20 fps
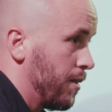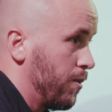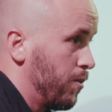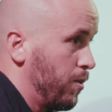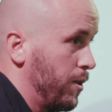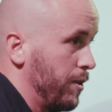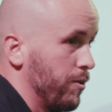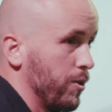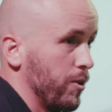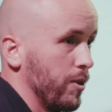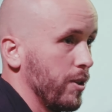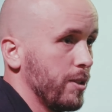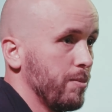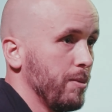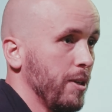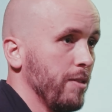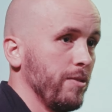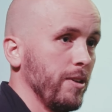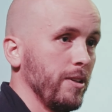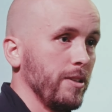we've all got
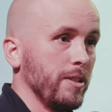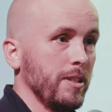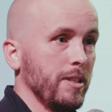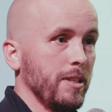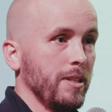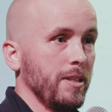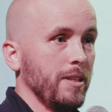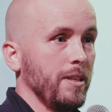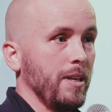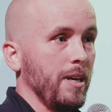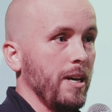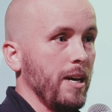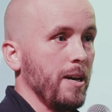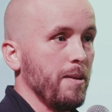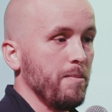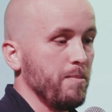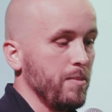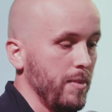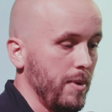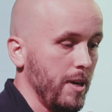smartphones.
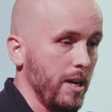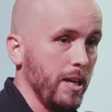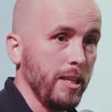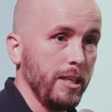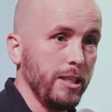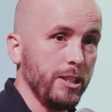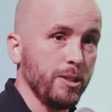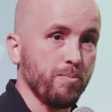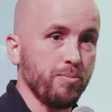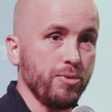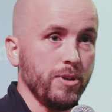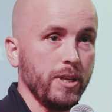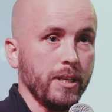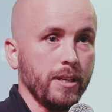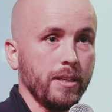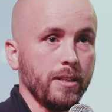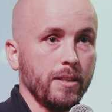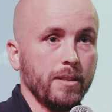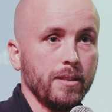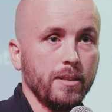And these are
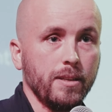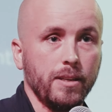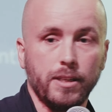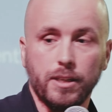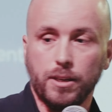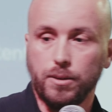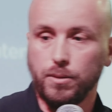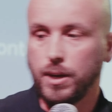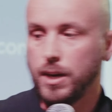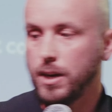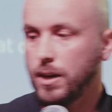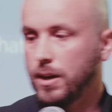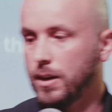brilliant. I know